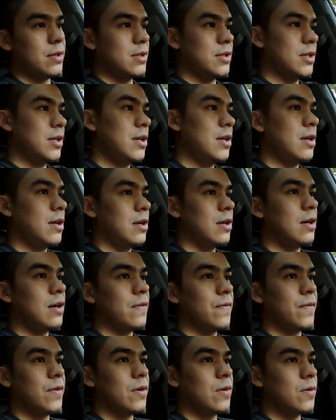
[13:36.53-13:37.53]
taking
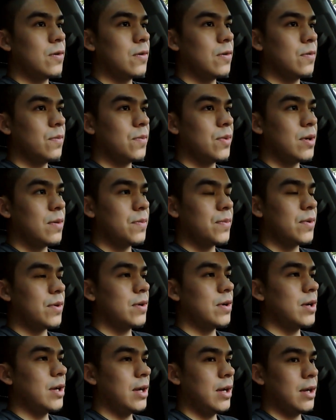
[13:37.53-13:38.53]
off the whole
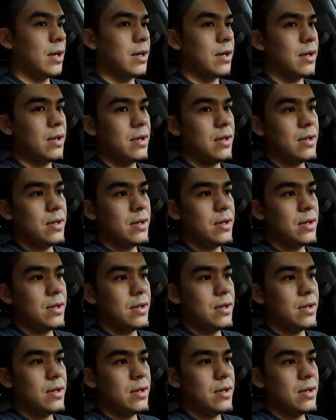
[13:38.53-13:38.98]
bumper and